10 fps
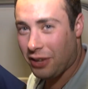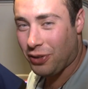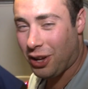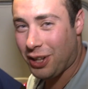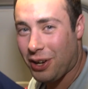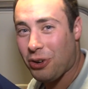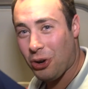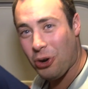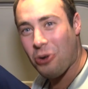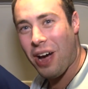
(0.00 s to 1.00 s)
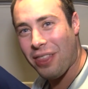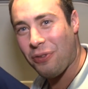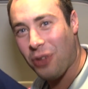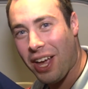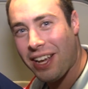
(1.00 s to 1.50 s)
It's kind of crew on the
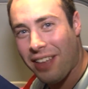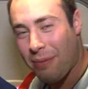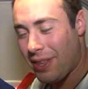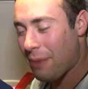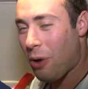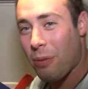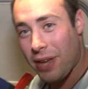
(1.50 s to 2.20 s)
flight. I mean, they brought